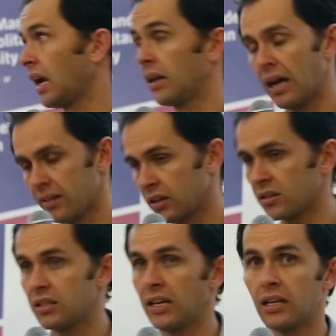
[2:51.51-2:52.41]
And I think
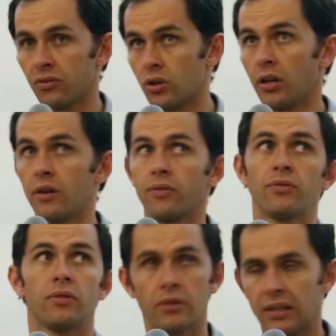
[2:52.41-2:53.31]
a CA gives you a lot of
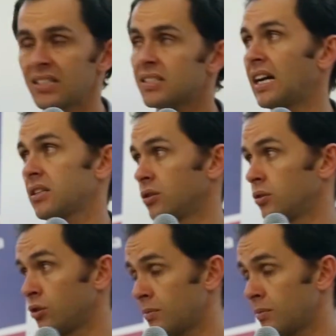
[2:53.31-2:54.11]
insight into it.